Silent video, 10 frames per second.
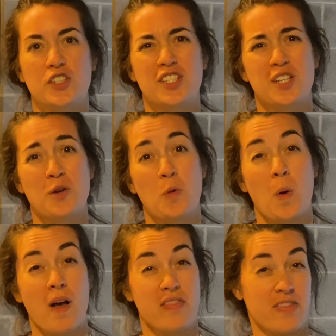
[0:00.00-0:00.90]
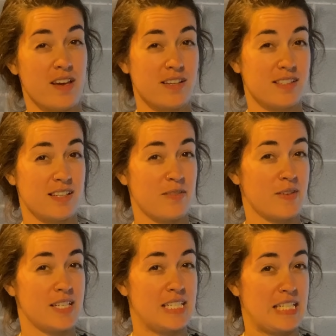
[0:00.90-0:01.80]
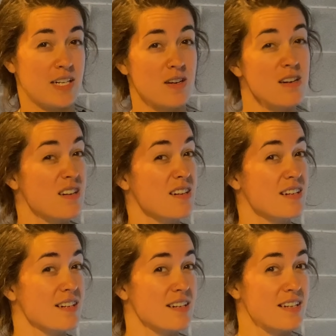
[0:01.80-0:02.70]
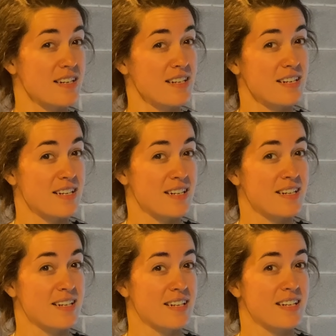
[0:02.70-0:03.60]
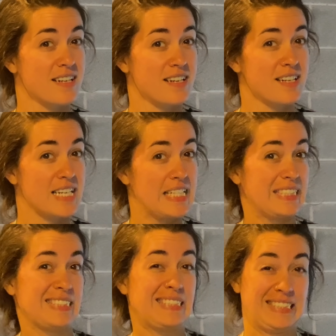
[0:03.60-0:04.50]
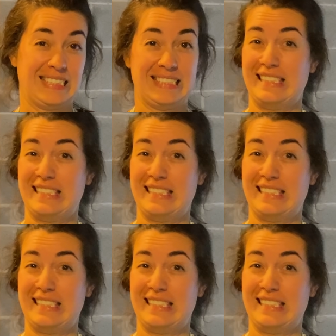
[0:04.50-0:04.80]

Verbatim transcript: do you want Thanksgiving dinner? Oh, yeah.